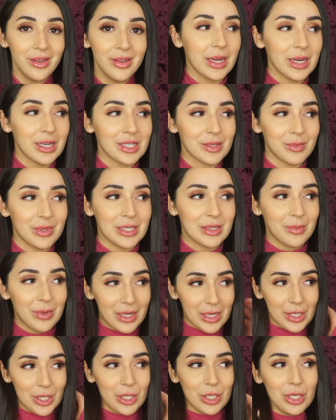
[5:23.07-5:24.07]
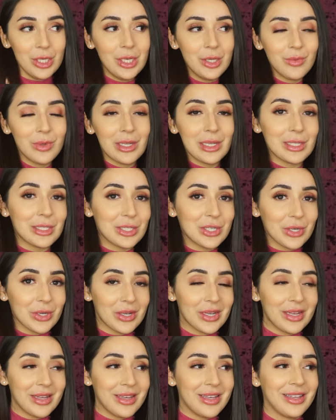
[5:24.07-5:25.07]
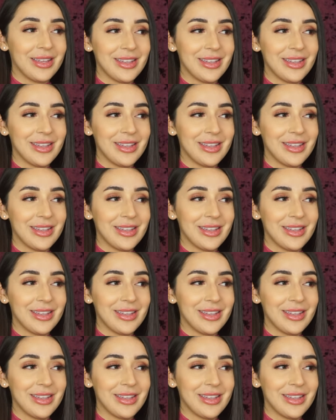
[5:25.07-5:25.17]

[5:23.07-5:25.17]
Here's me smelling good when it's dirty.